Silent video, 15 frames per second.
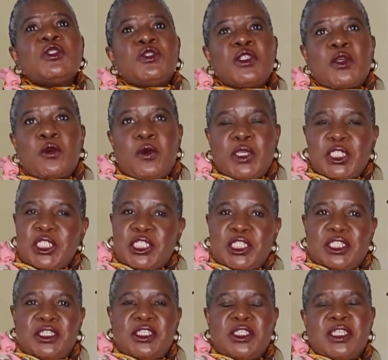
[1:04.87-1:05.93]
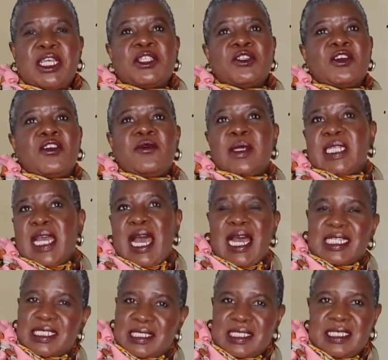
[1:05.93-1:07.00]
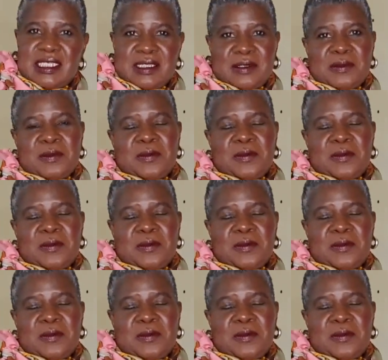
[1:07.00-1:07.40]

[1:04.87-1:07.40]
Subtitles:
to the question that you have been asking.